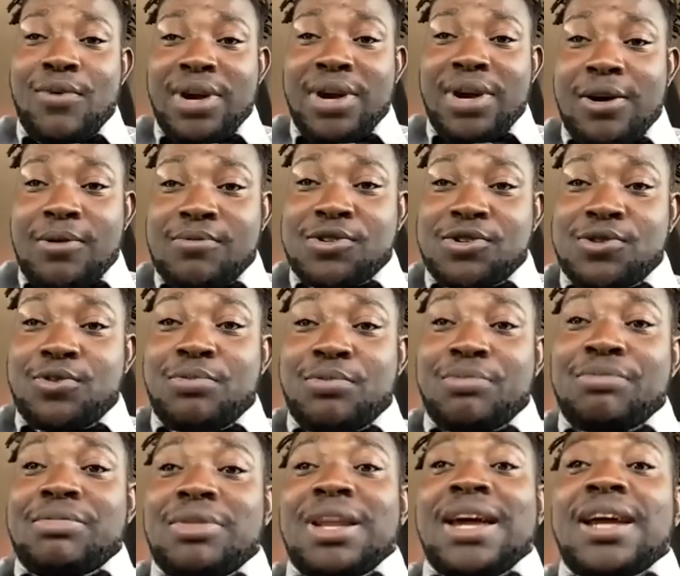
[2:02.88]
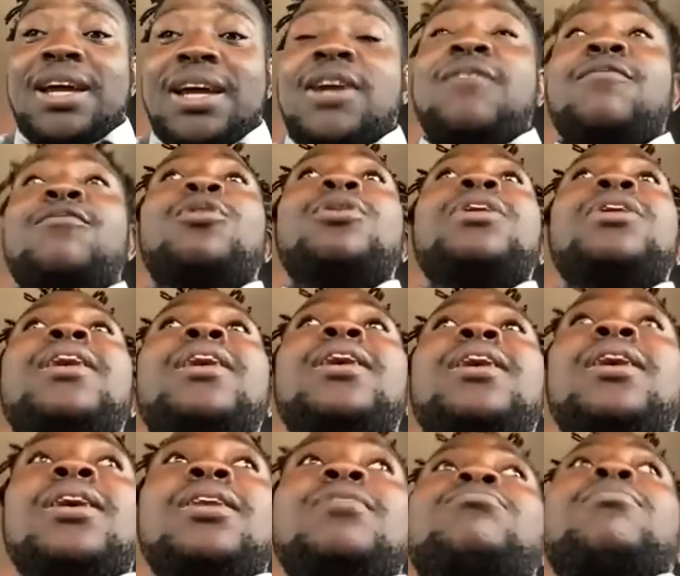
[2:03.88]
when it comes to like even
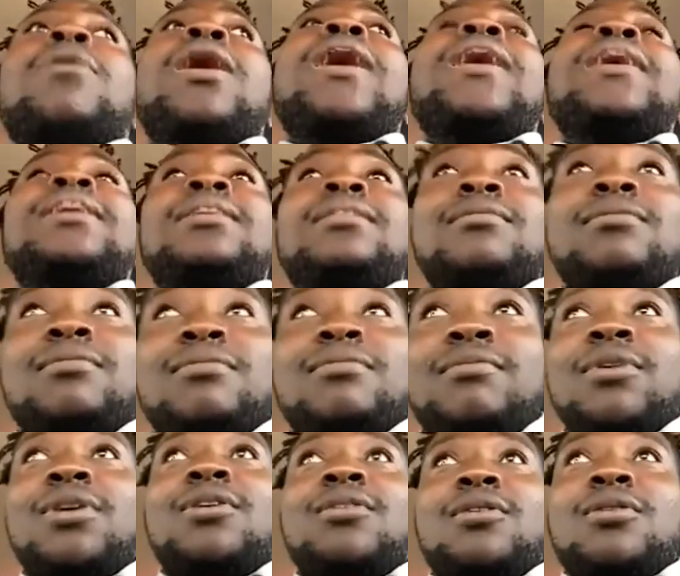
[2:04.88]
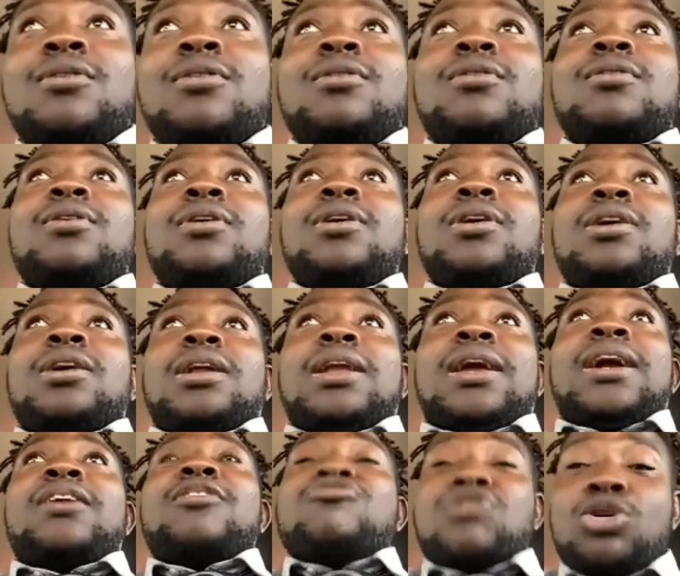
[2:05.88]
in my
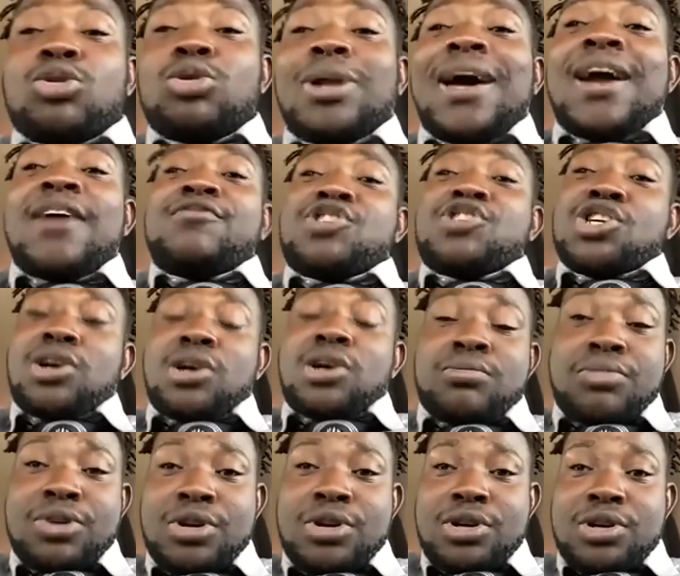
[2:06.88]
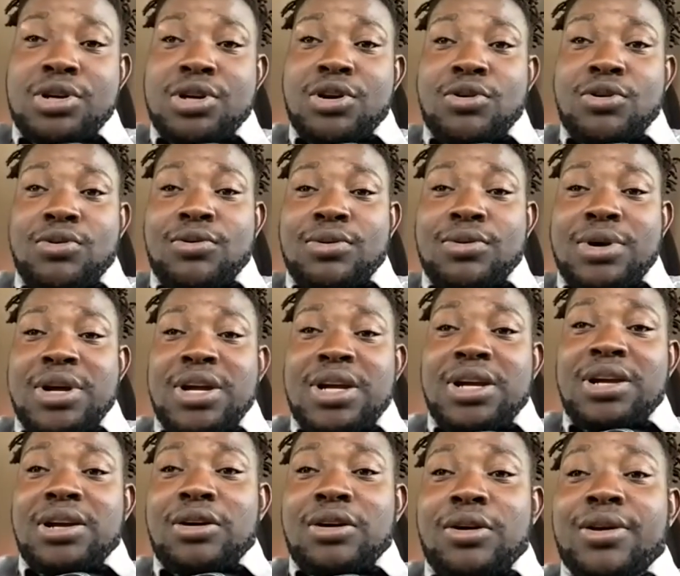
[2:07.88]
like real life job.
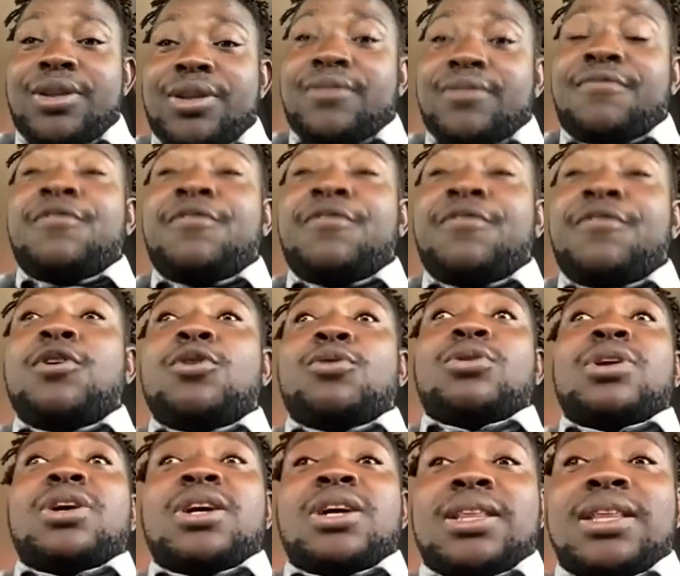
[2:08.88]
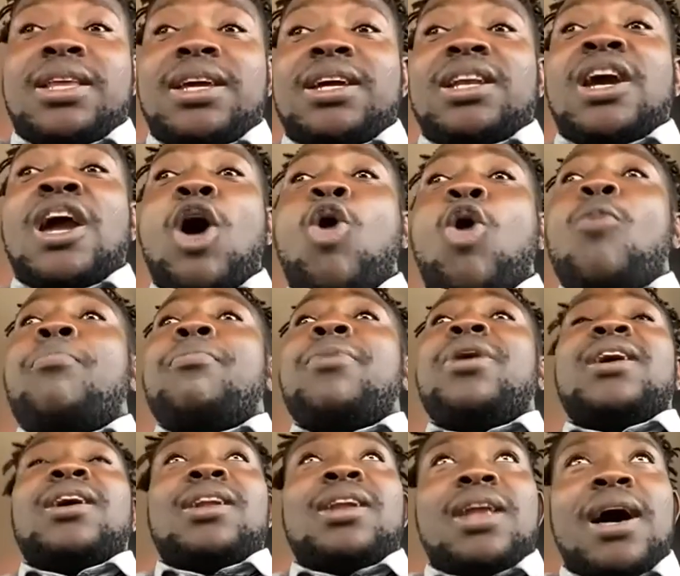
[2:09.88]
On the field, it did help
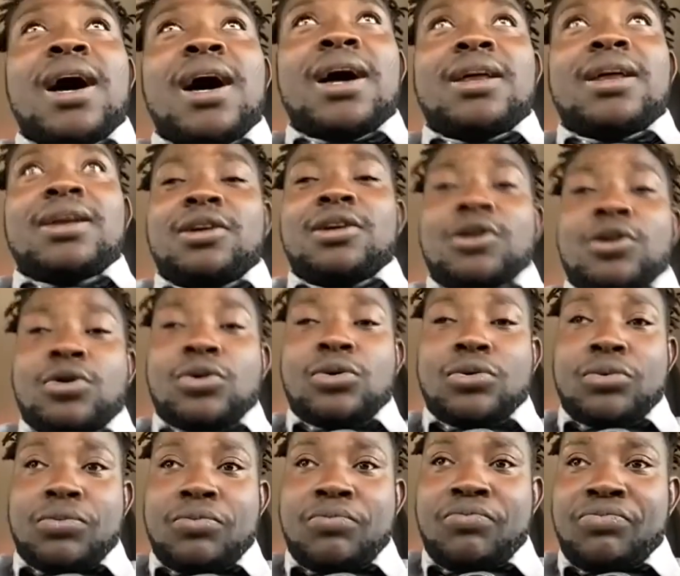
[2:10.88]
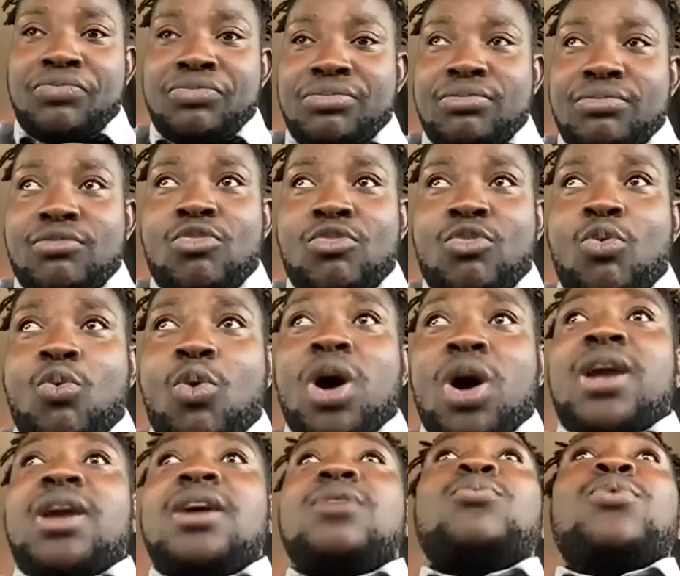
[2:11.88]
me a lot.
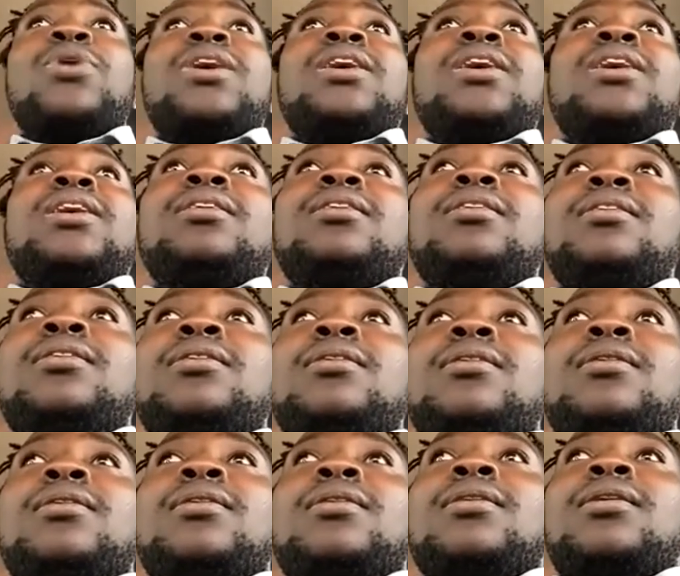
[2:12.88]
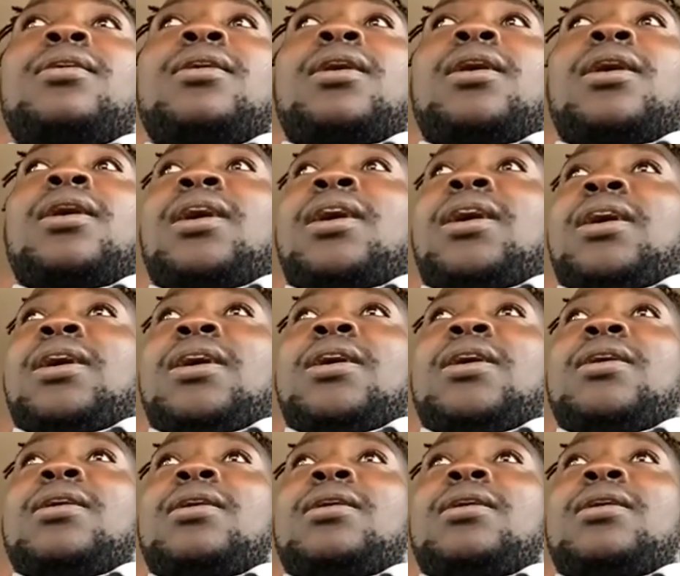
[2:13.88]
Working with uh